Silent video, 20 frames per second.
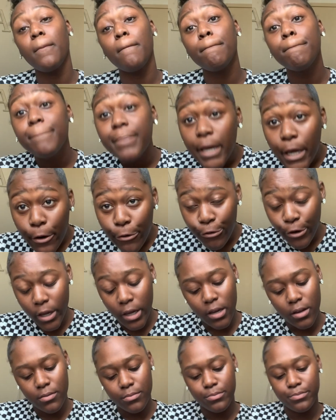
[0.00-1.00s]
Period.
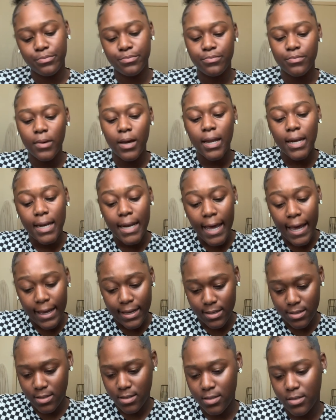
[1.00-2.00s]

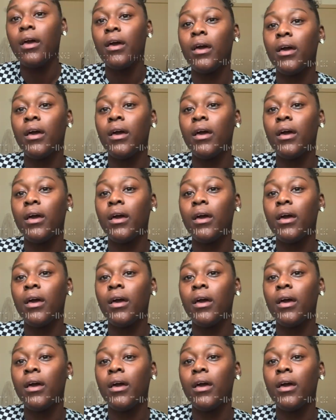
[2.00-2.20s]
Next.